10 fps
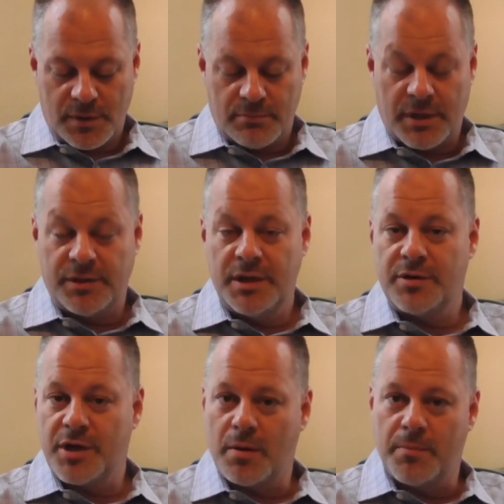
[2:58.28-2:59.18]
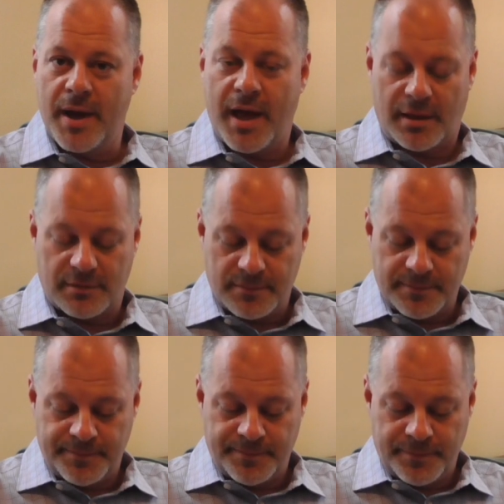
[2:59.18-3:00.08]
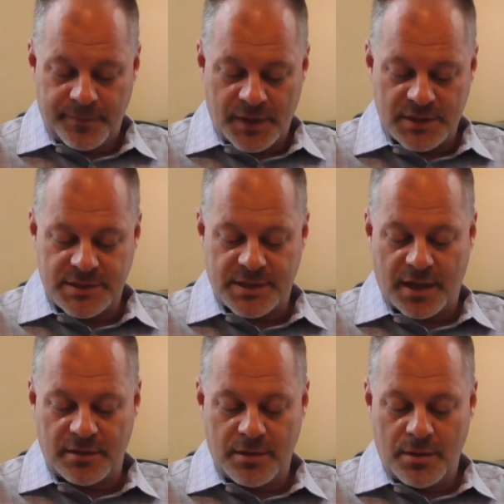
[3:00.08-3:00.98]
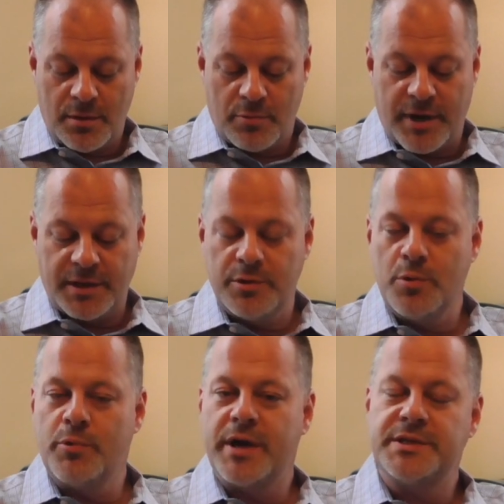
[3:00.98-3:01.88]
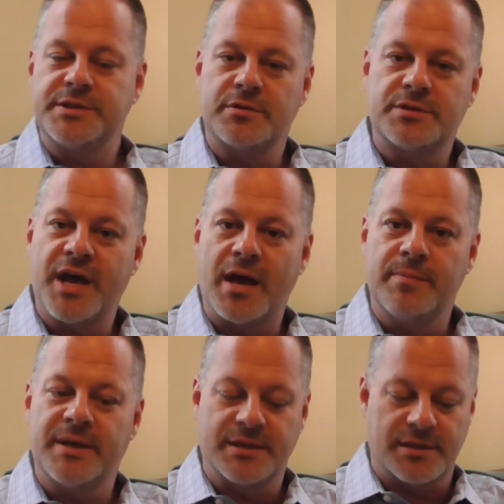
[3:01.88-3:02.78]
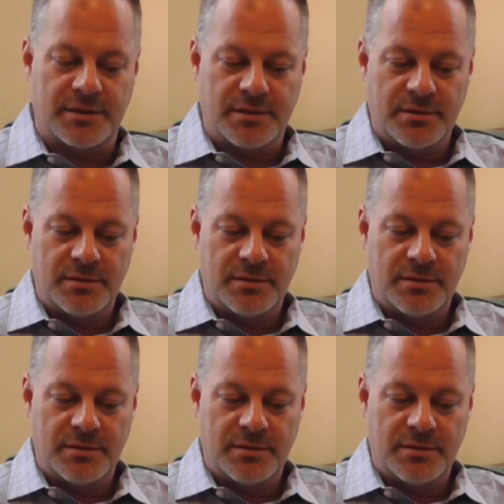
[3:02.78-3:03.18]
My dear young man, he said, why do you waste your time begging?